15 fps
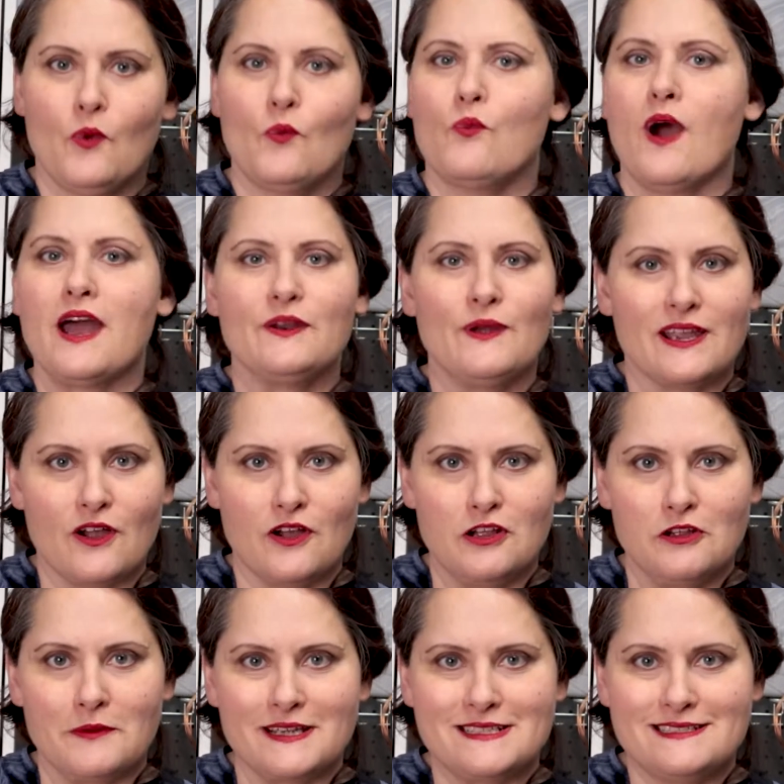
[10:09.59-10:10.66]
why do I call
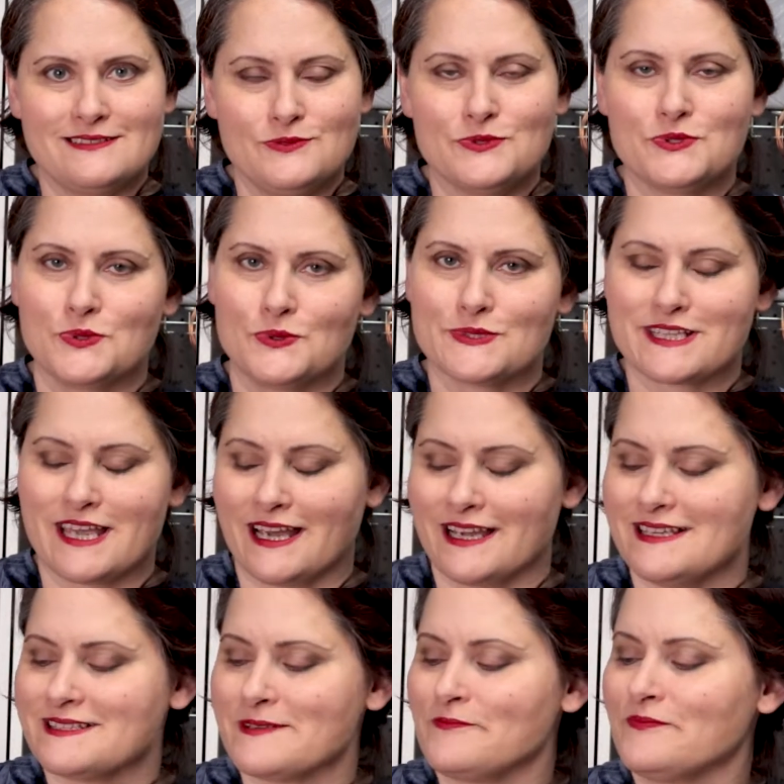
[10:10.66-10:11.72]
my tools
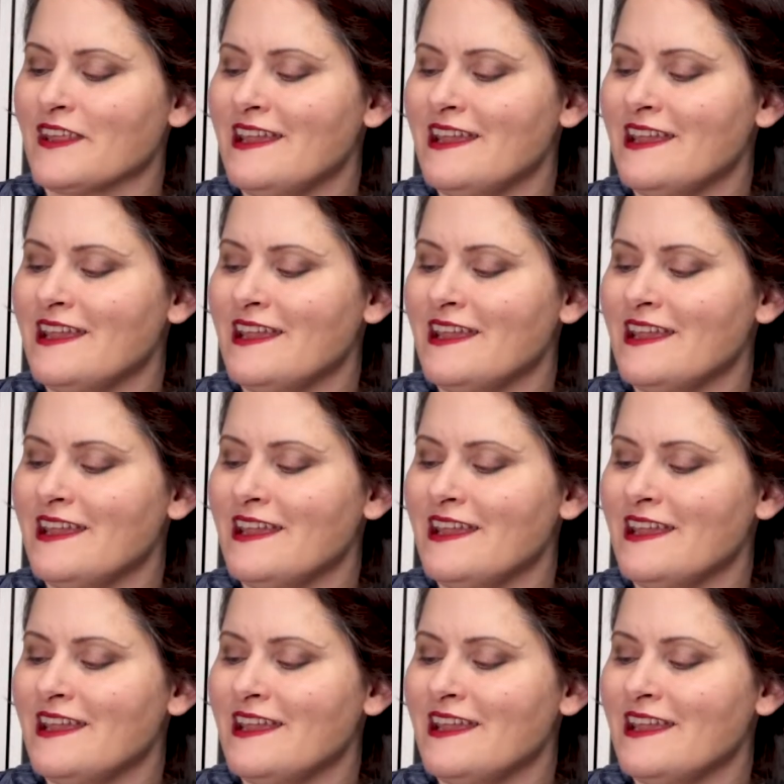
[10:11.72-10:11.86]
guys?